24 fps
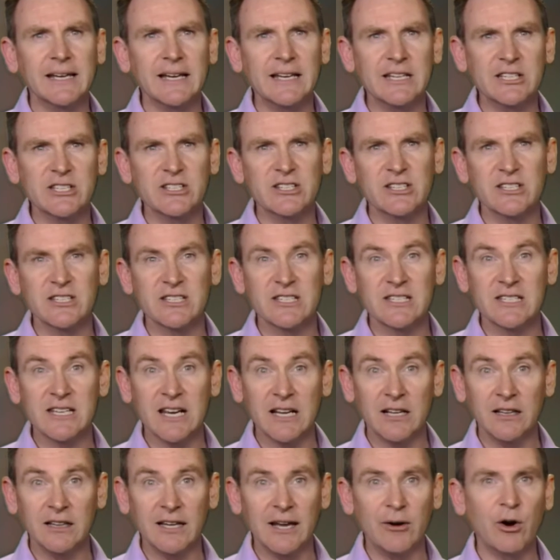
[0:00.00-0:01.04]
is to
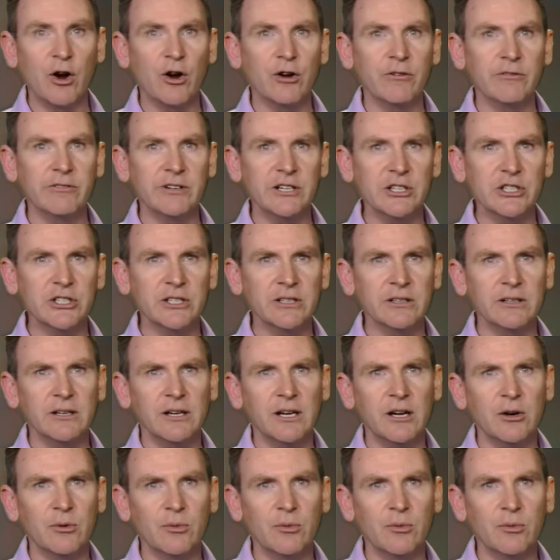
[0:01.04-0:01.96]
sell their own vision